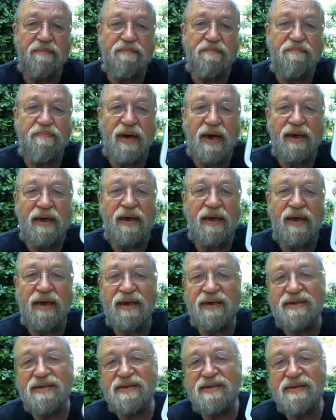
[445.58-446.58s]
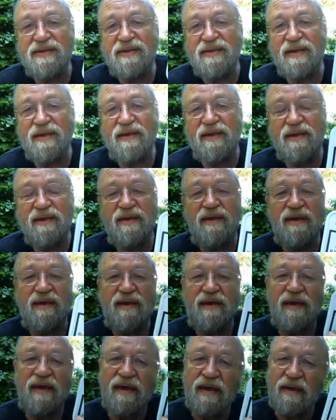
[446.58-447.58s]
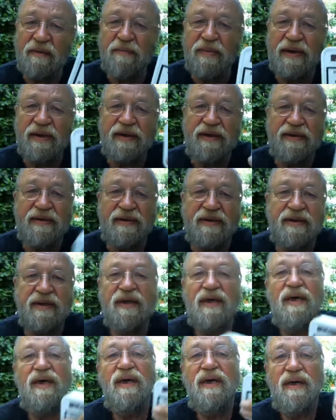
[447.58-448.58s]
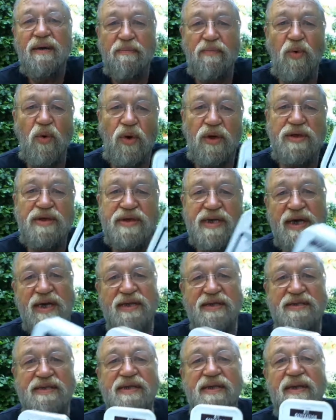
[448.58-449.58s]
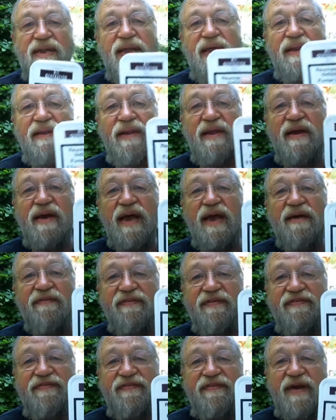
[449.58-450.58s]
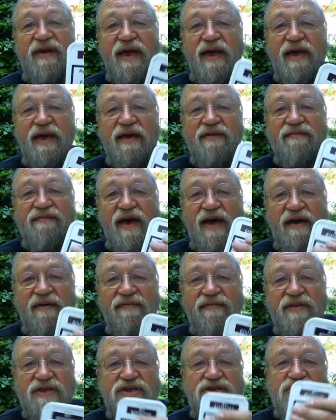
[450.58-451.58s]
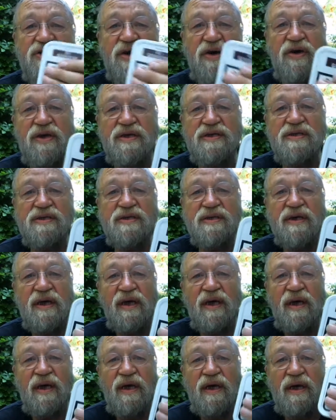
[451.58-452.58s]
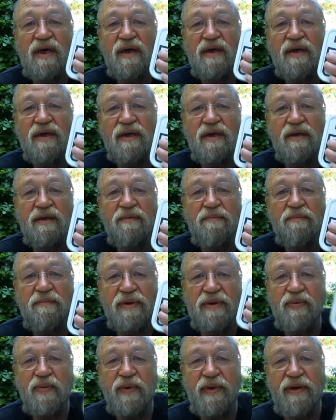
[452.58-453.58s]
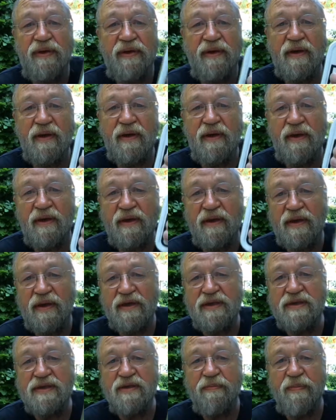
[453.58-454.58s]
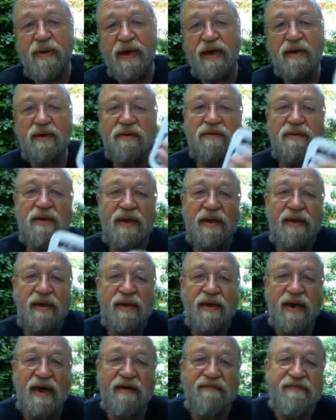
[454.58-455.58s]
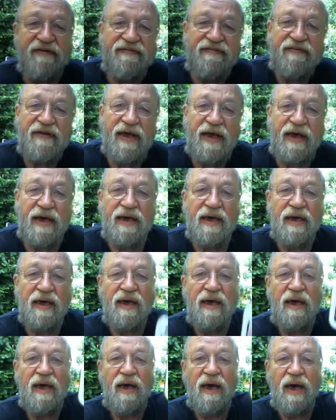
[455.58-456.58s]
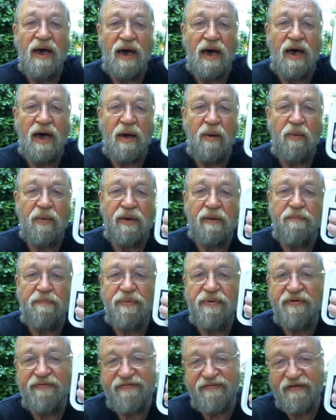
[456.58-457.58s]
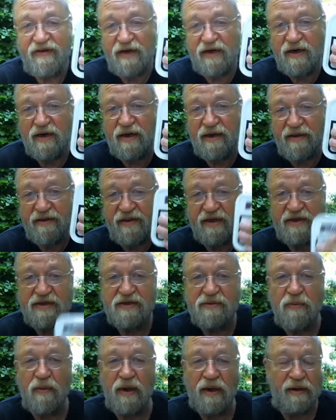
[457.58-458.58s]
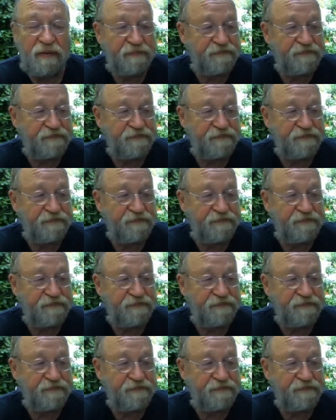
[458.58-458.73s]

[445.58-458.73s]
body. It's a little bit more tasty than the Navy Flake. If I have the choice between this tobacco and the Navy Flake, I will prefer this one.